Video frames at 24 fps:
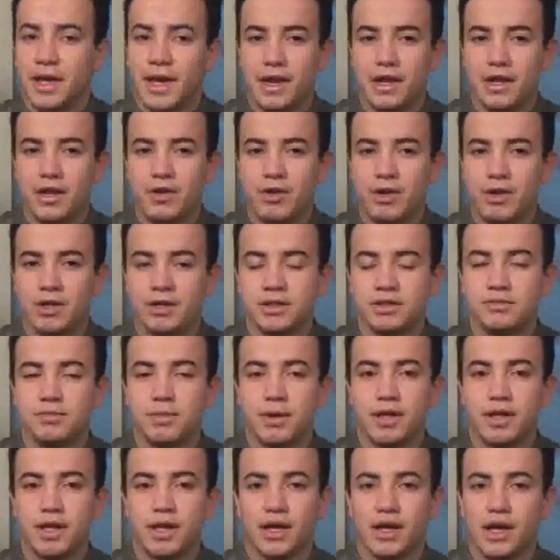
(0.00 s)
candy grams
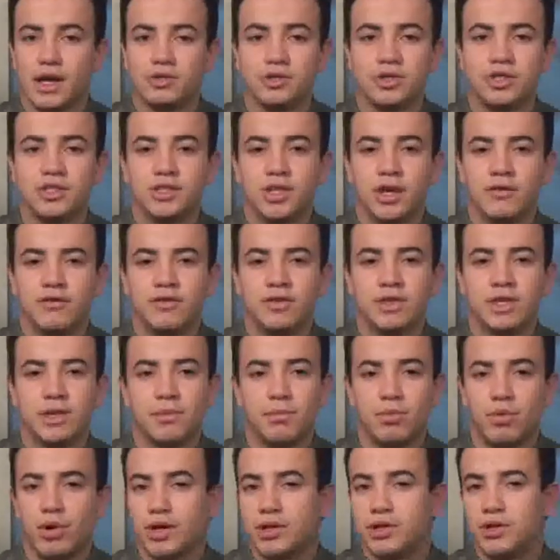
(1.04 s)
by the counselor's office at
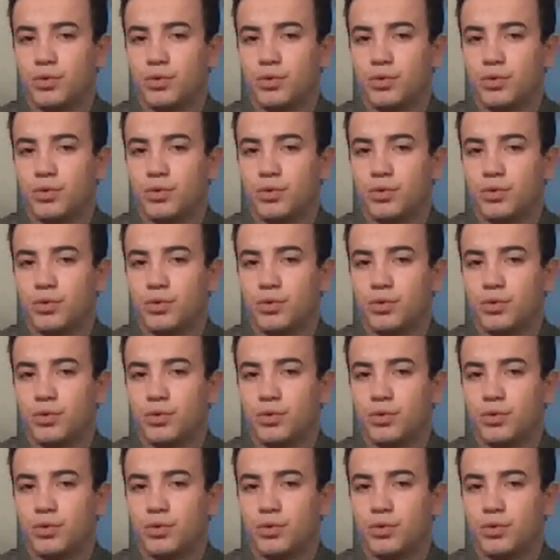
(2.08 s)
break